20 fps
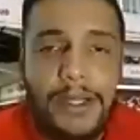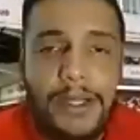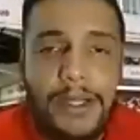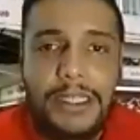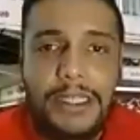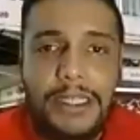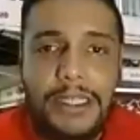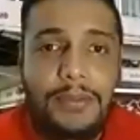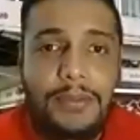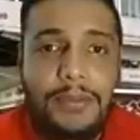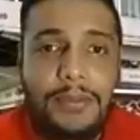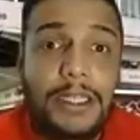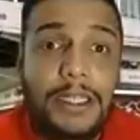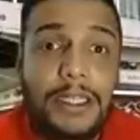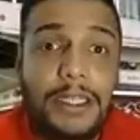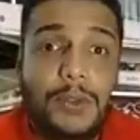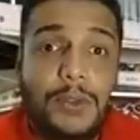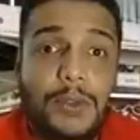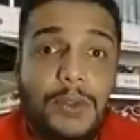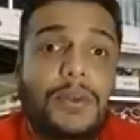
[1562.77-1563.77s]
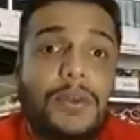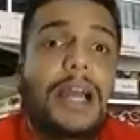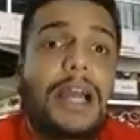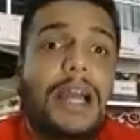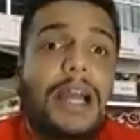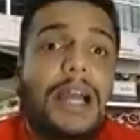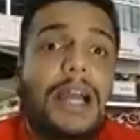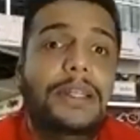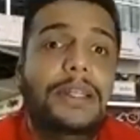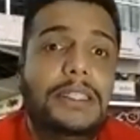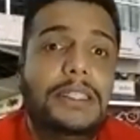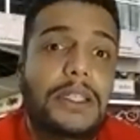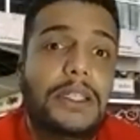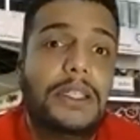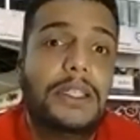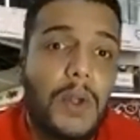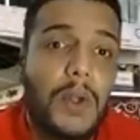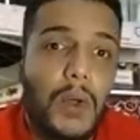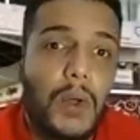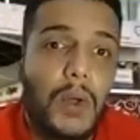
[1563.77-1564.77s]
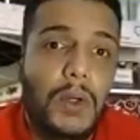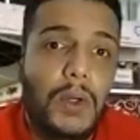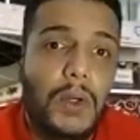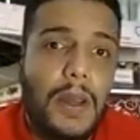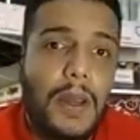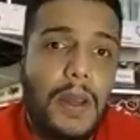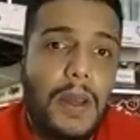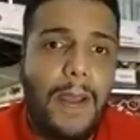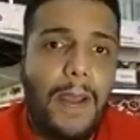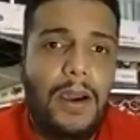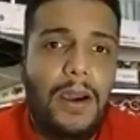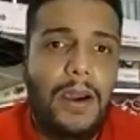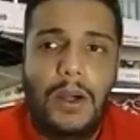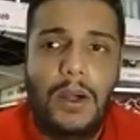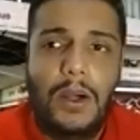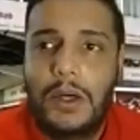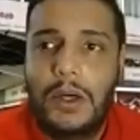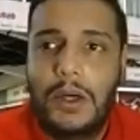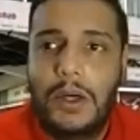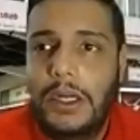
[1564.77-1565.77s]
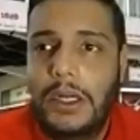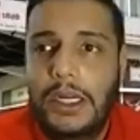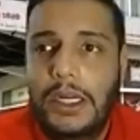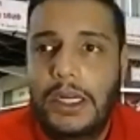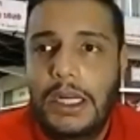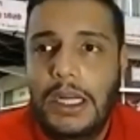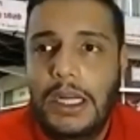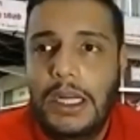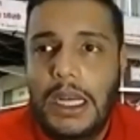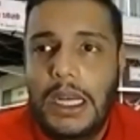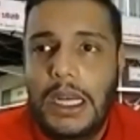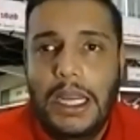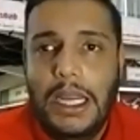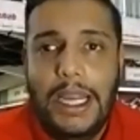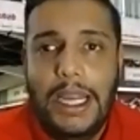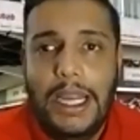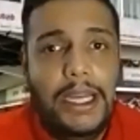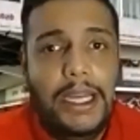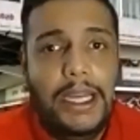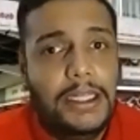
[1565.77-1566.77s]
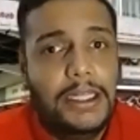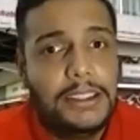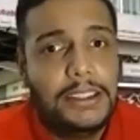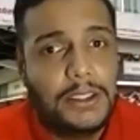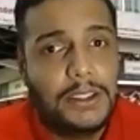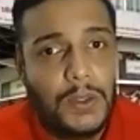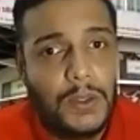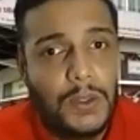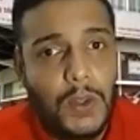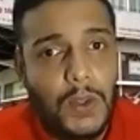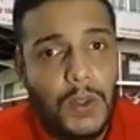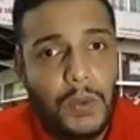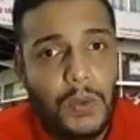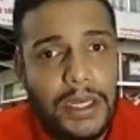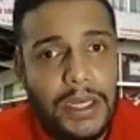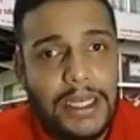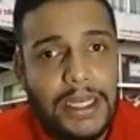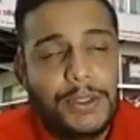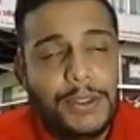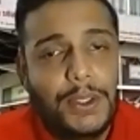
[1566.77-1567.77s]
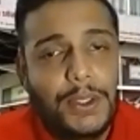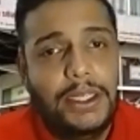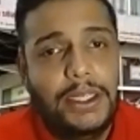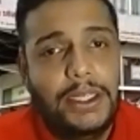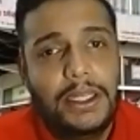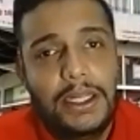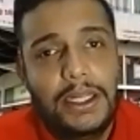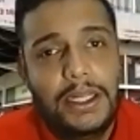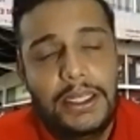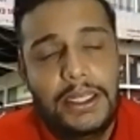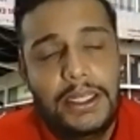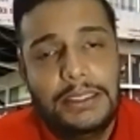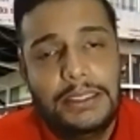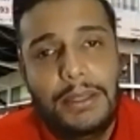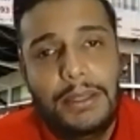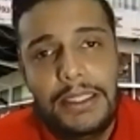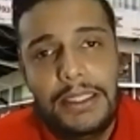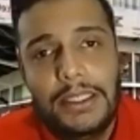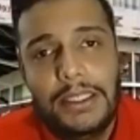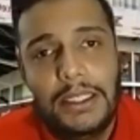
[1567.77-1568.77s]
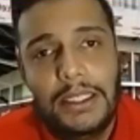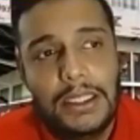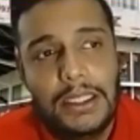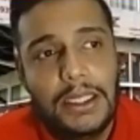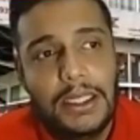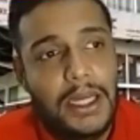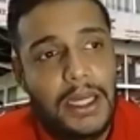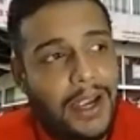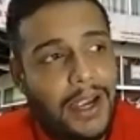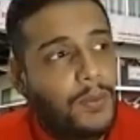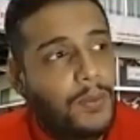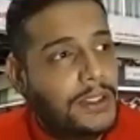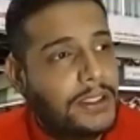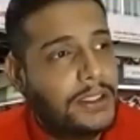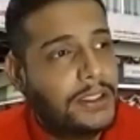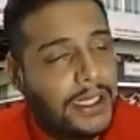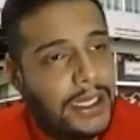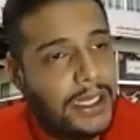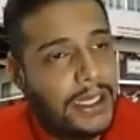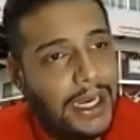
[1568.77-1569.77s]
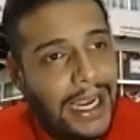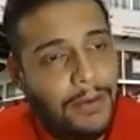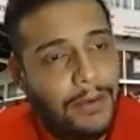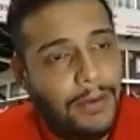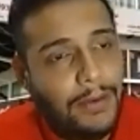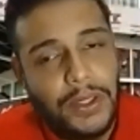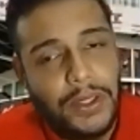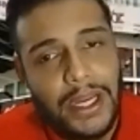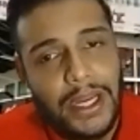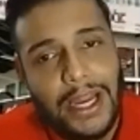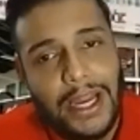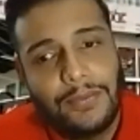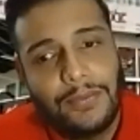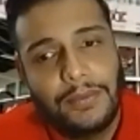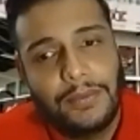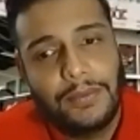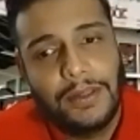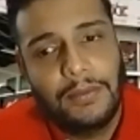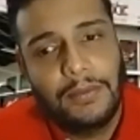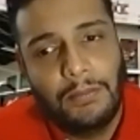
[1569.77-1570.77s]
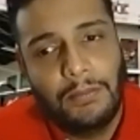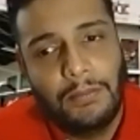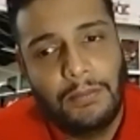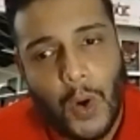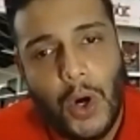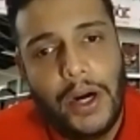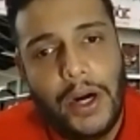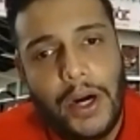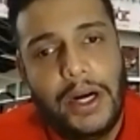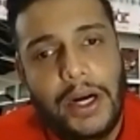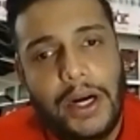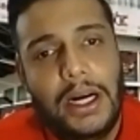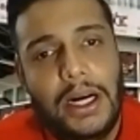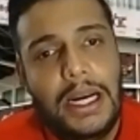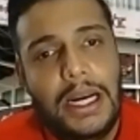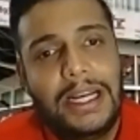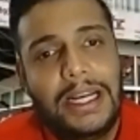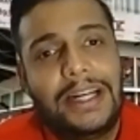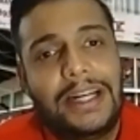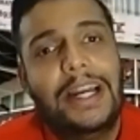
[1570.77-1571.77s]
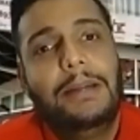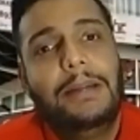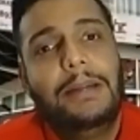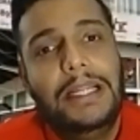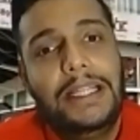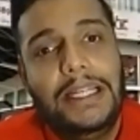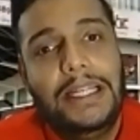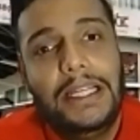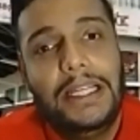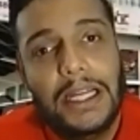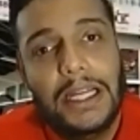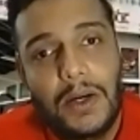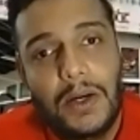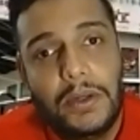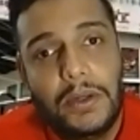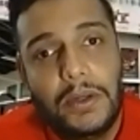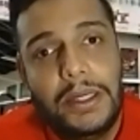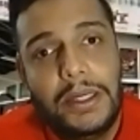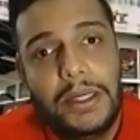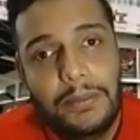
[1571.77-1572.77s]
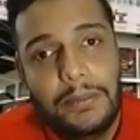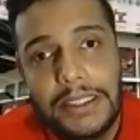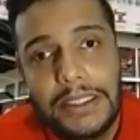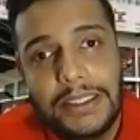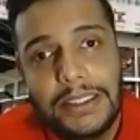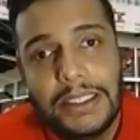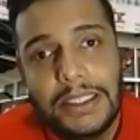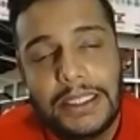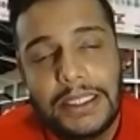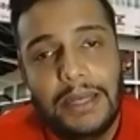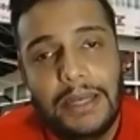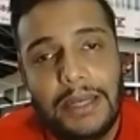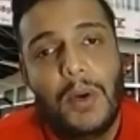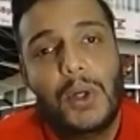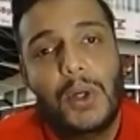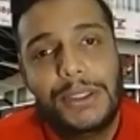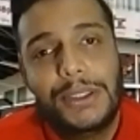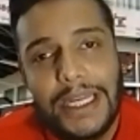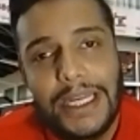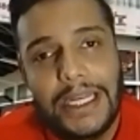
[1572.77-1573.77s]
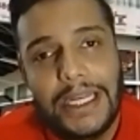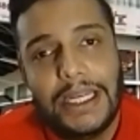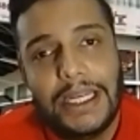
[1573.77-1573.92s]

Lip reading: But I would say comparatively to 5 years ago or 8 years ago when I joined this business, I would say that I would have more credibility now in the business and more say.